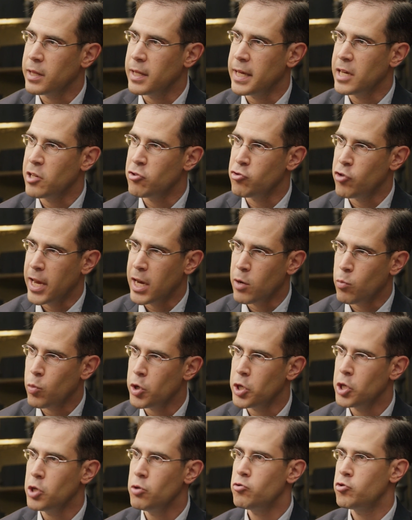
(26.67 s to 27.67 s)
Lee saying,
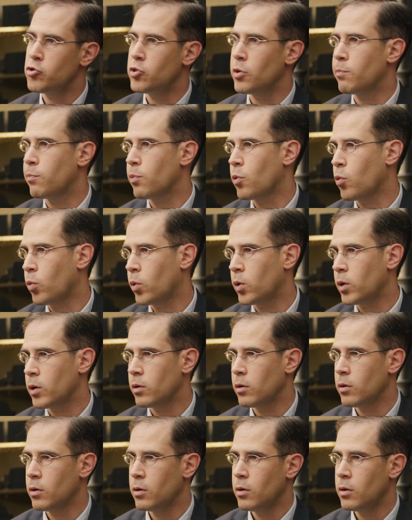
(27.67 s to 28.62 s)
will you support